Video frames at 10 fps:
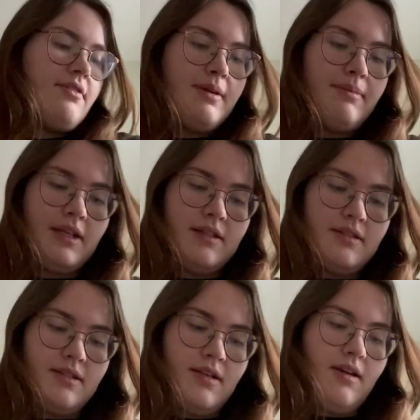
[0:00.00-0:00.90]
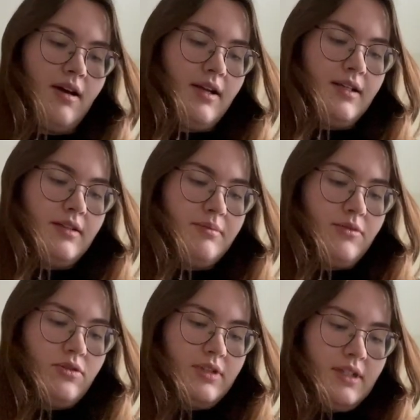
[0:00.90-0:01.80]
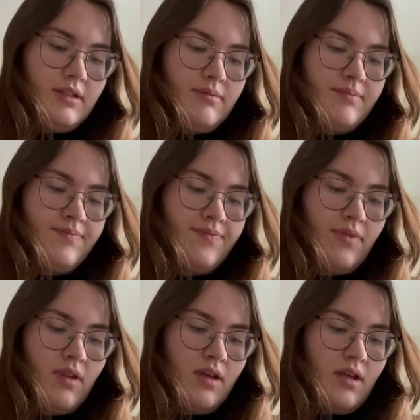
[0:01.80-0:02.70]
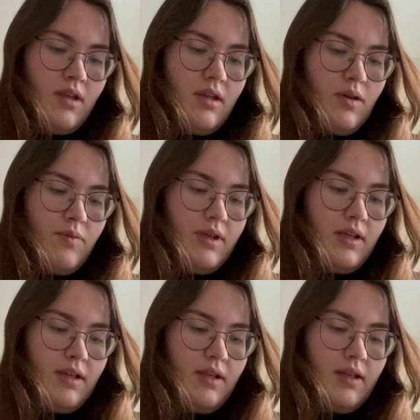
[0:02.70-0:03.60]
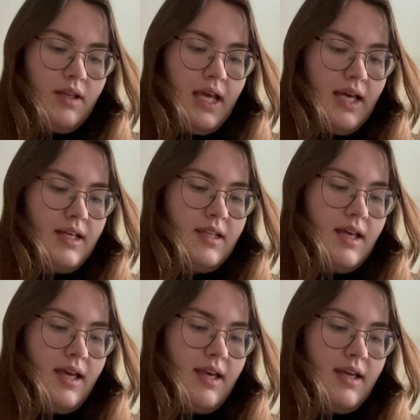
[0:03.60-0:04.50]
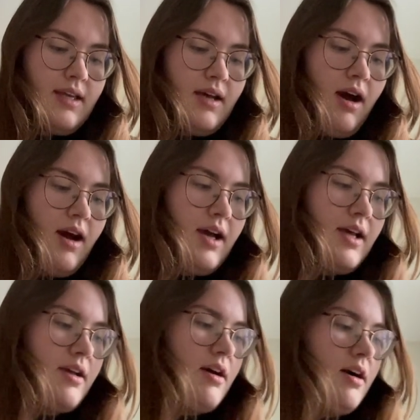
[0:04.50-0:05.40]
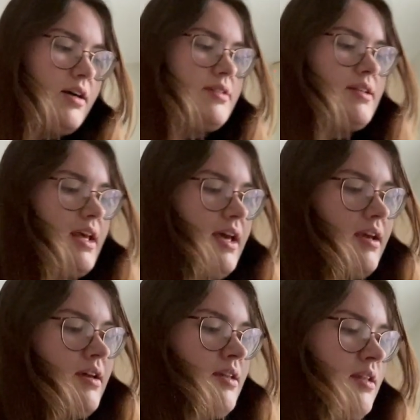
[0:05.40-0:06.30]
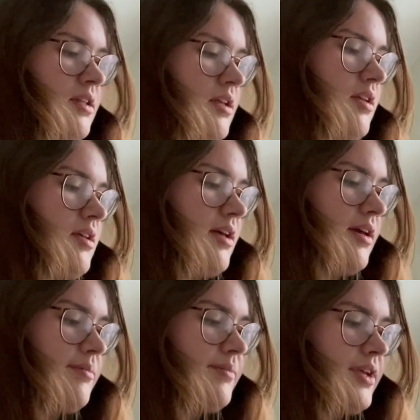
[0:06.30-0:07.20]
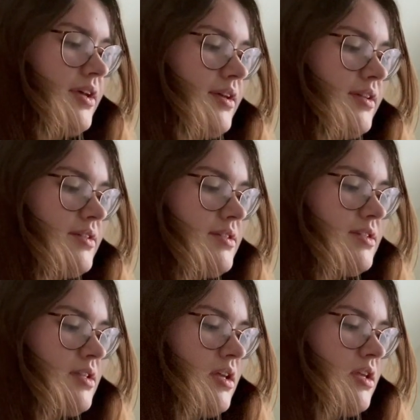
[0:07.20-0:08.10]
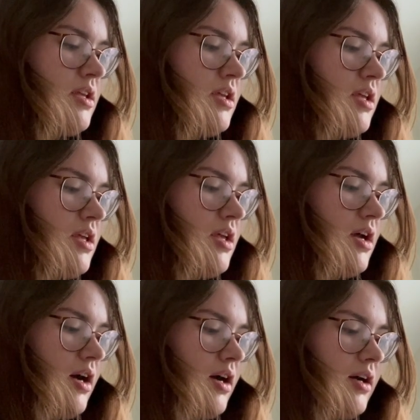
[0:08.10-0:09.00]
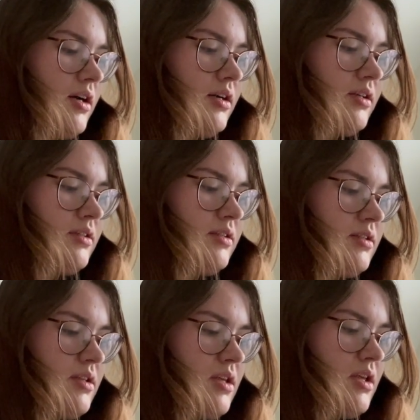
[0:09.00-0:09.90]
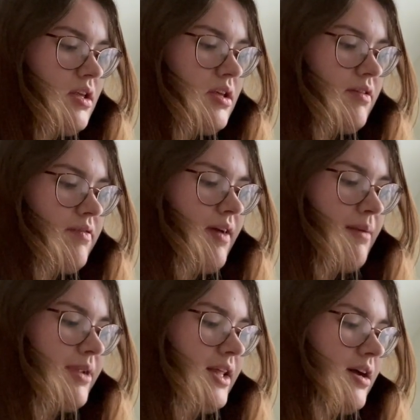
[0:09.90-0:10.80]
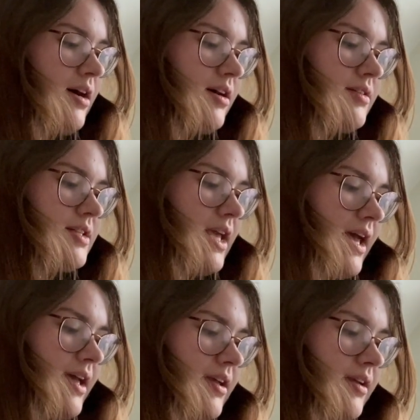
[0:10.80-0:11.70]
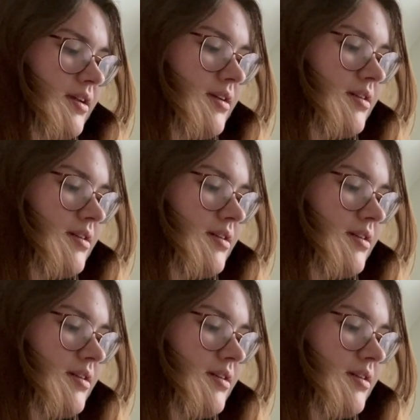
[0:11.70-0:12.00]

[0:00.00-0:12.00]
9:03 in the morning. We're getting a hire car today because our family car's getting